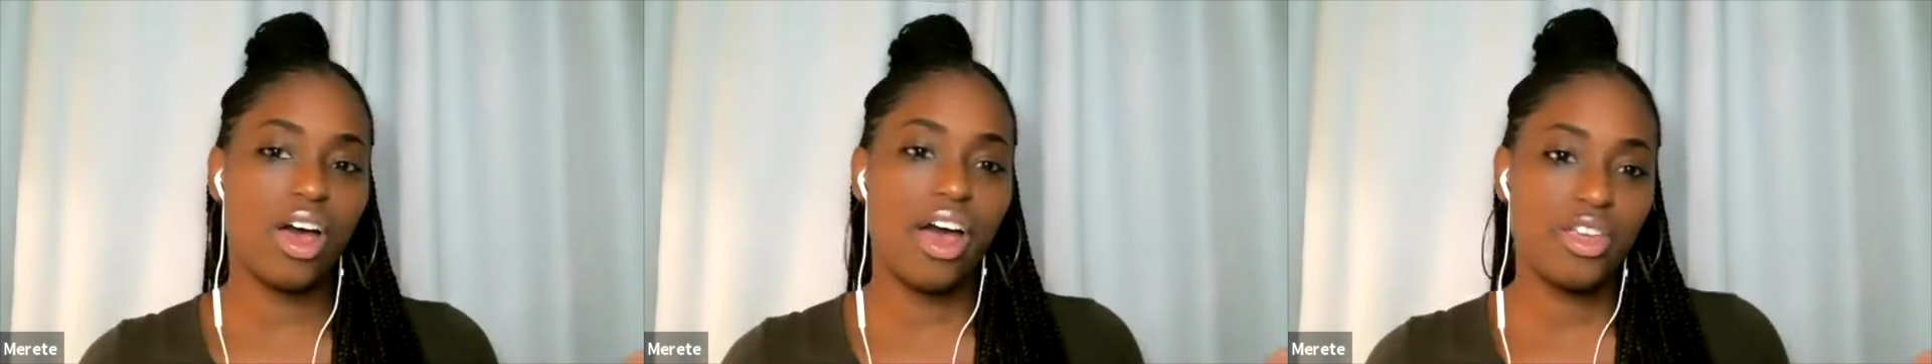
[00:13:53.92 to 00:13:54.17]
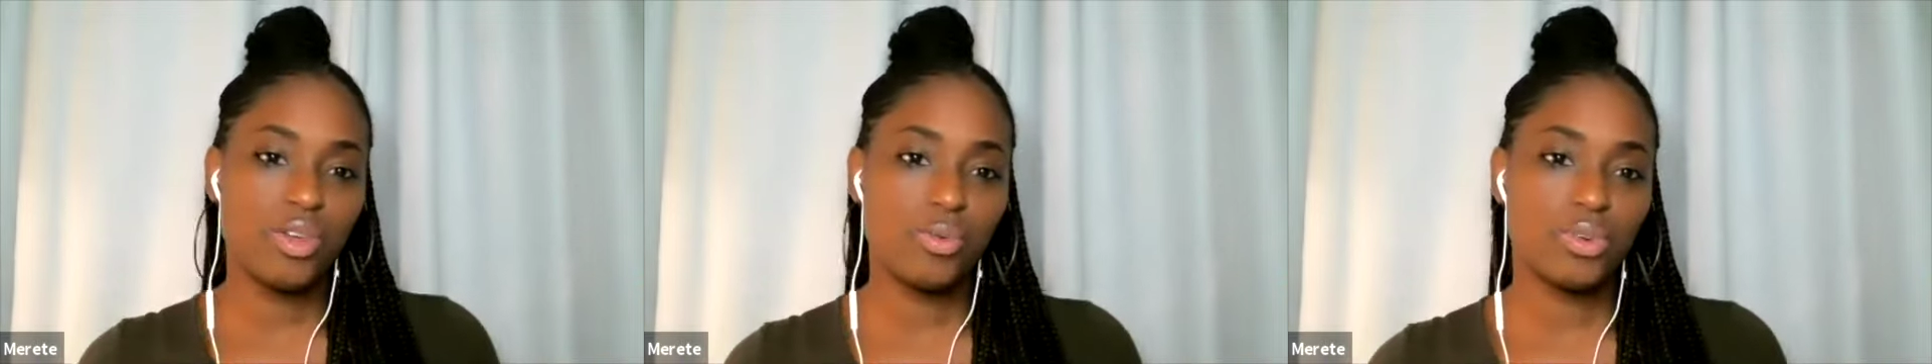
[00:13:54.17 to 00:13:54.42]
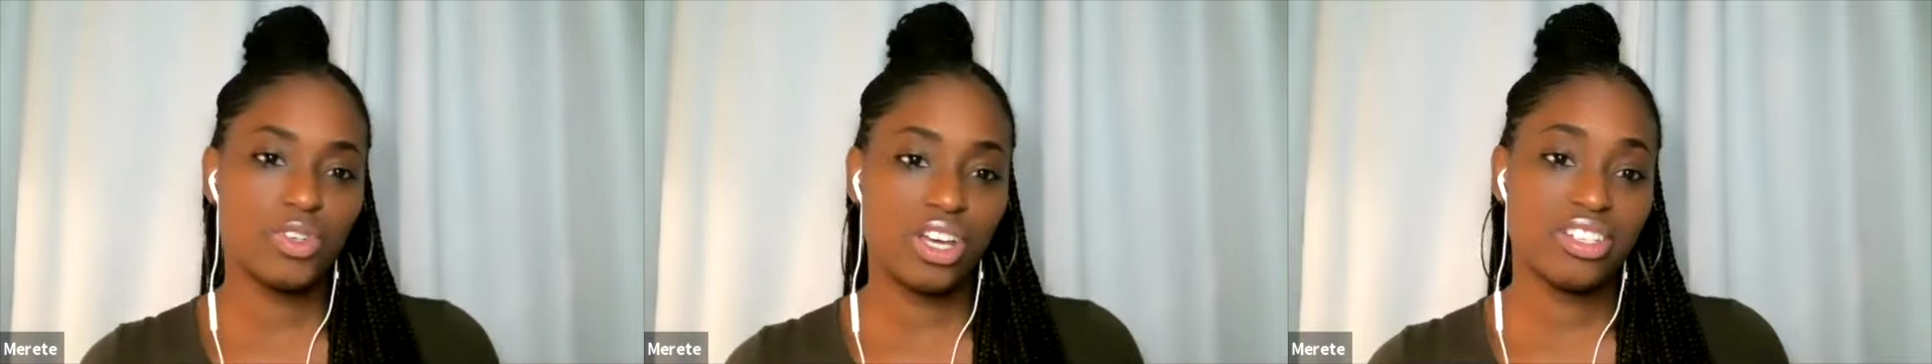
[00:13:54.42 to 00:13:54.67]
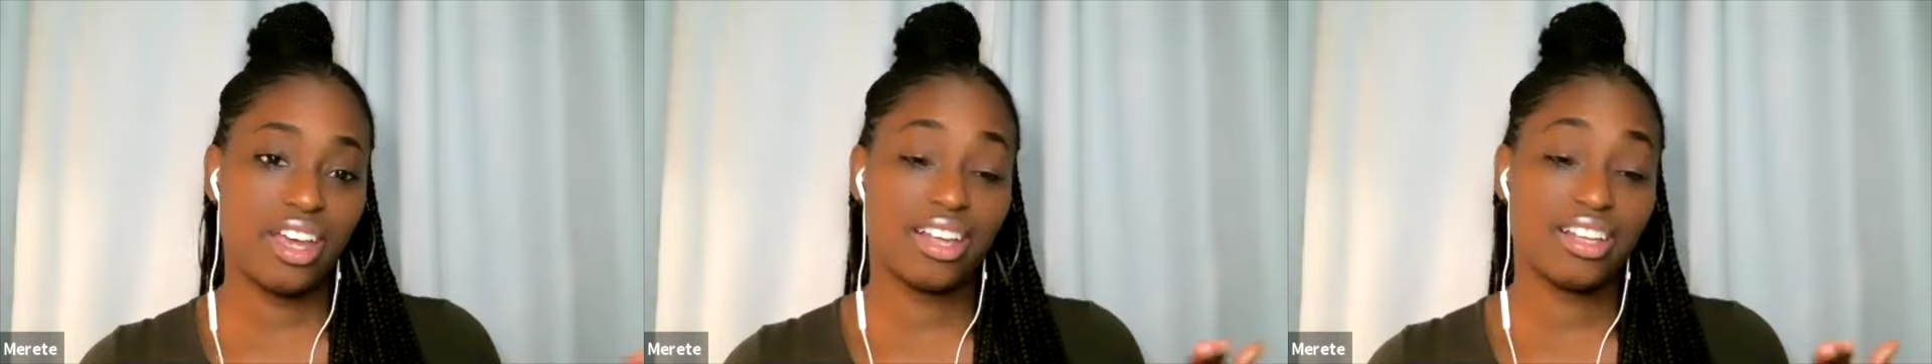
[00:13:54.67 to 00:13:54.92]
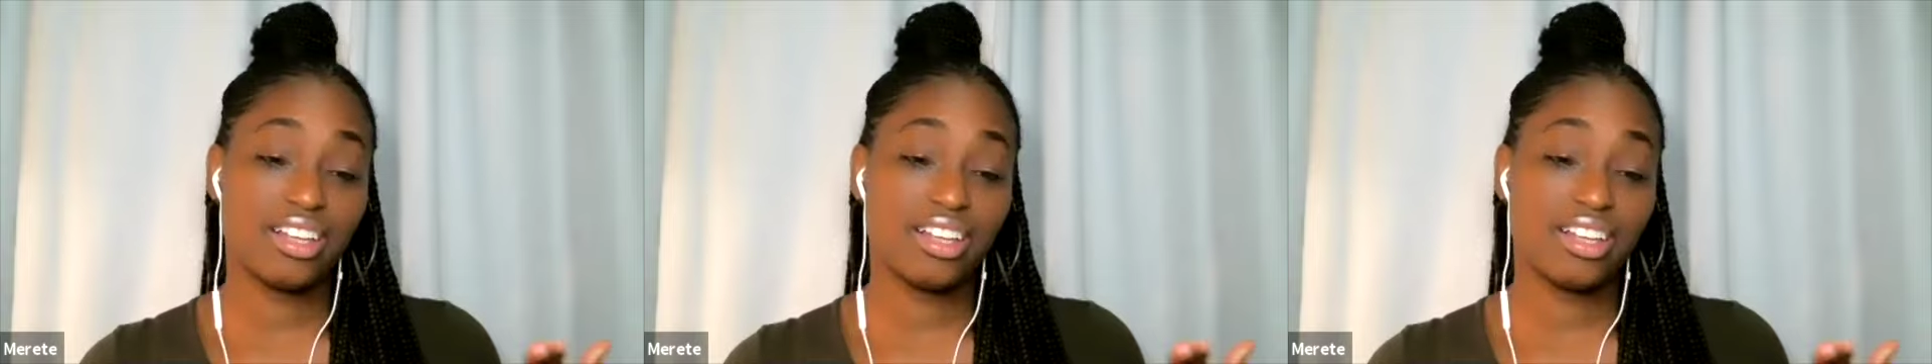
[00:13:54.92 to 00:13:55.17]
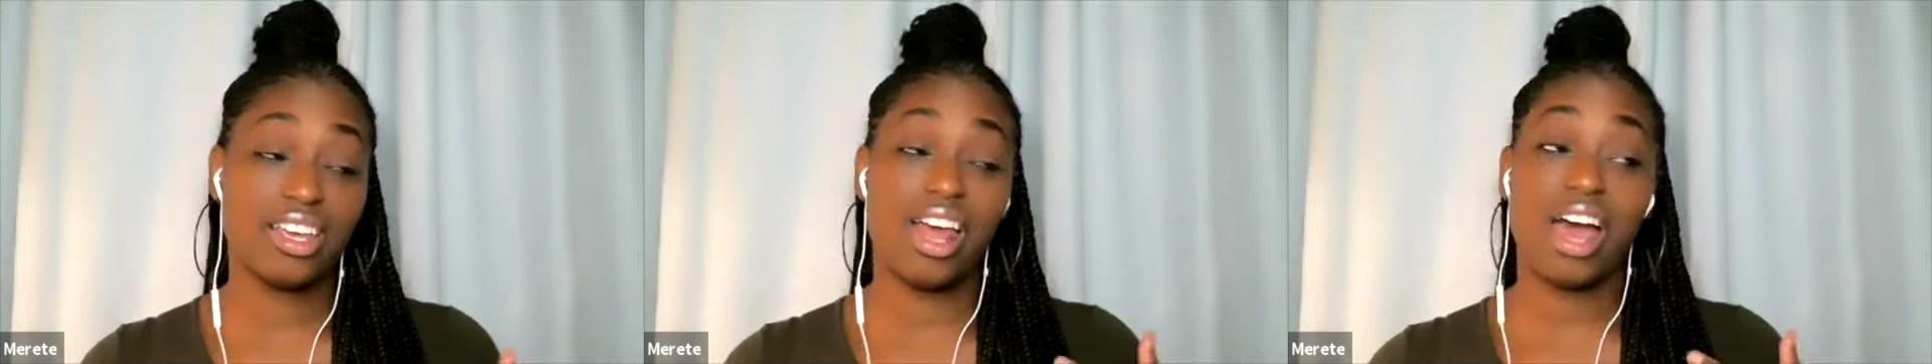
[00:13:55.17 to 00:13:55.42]
I don't know how you would
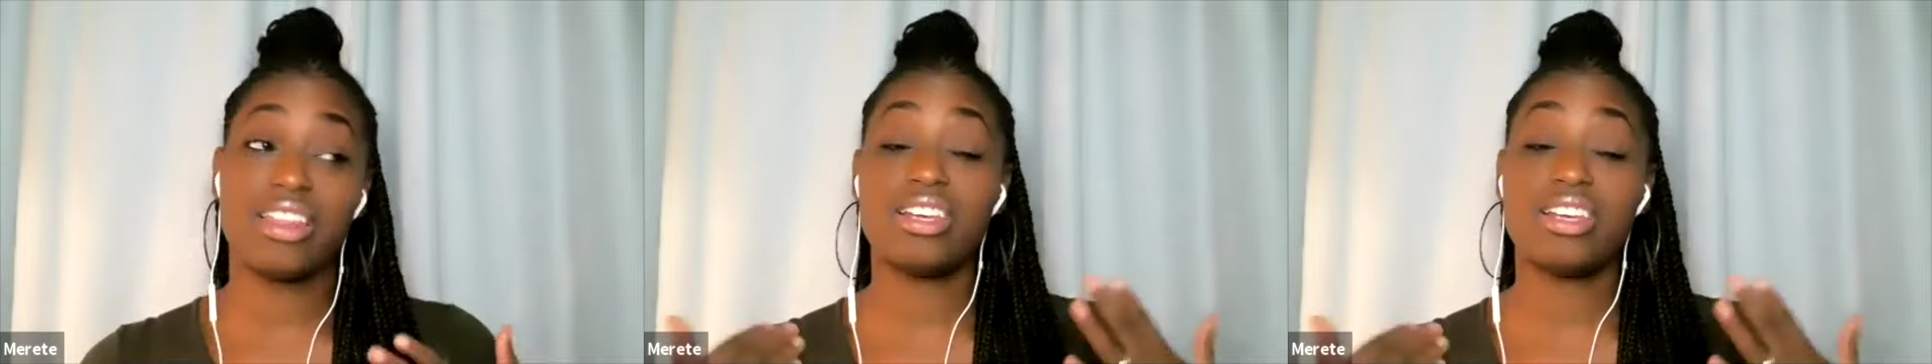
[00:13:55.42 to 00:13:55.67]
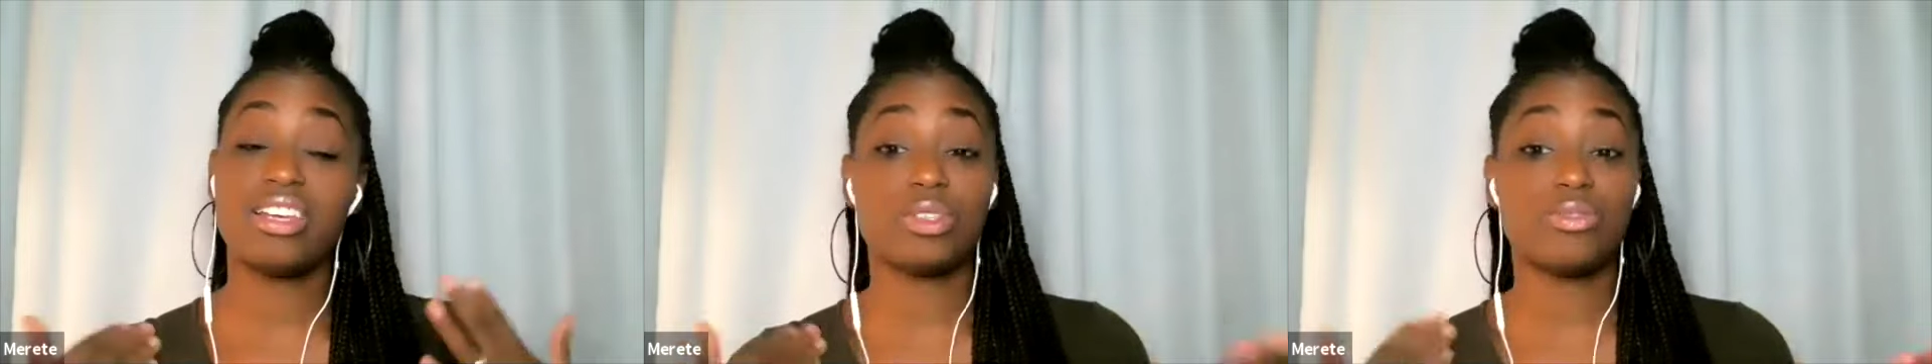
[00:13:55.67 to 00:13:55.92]
judge that intent.